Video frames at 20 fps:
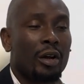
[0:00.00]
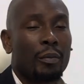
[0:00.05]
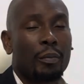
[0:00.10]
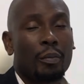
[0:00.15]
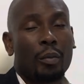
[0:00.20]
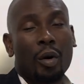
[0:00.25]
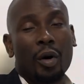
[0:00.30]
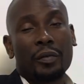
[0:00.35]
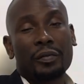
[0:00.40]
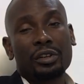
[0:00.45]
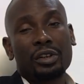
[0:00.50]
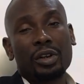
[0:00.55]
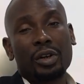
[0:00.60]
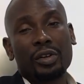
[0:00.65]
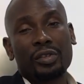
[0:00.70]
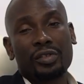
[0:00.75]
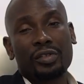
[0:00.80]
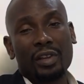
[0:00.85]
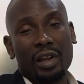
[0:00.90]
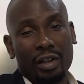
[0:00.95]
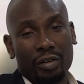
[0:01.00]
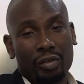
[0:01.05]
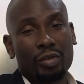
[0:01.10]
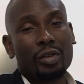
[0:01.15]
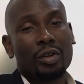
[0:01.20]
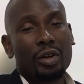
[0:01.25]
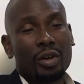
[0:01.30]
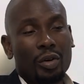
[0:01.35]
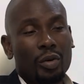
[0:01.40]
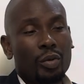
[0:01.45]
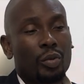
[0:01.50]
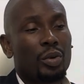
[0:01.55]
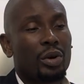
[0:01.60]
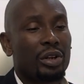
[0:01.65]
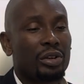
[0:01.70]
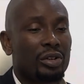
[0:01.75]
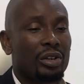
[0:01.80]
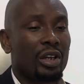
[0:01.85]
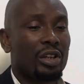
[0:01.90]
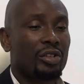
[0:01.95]
videos that will
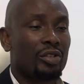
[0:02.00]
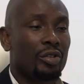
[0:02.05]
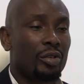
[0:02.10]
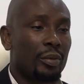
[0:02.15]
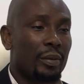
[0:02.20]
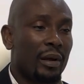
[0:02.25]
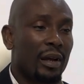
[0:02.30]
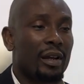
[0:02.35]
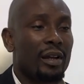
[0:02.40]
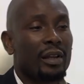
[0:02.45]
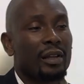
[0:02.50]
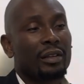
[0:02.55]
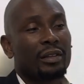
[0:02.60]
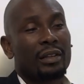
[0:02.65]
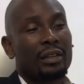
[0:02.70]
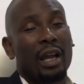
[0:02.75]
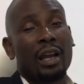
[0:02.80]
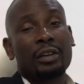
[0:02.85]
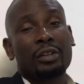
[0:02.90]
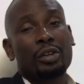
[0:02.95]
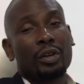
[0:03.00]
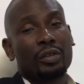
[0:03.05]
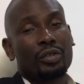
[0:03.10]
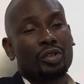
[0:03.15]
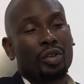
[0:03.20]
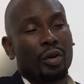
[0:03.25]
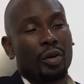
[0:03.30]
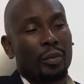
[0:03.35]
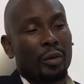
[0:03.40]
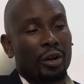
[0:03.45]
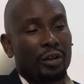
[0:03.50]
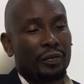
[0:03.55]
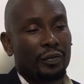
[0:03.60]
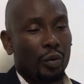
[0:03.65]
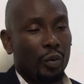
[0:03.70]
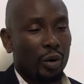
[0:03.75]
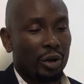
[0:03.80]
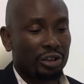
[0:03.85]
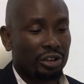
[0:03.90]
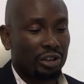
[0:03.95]
educate you there. Thank you so much for
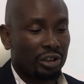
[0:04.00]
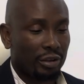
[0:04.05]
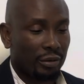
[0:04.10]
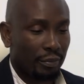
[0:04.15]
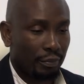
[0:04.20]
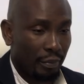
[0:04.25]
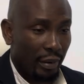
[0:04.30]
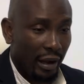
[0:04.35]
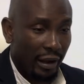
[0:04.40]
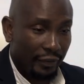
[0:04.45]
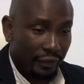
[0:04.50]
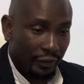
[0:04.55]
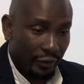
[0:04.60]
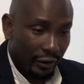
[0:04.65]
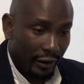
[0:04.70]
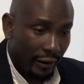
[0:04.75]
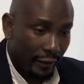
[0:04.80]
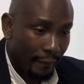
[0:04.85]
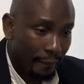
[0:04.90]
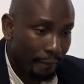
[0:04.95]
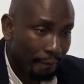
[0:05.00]
watching. Bye for now.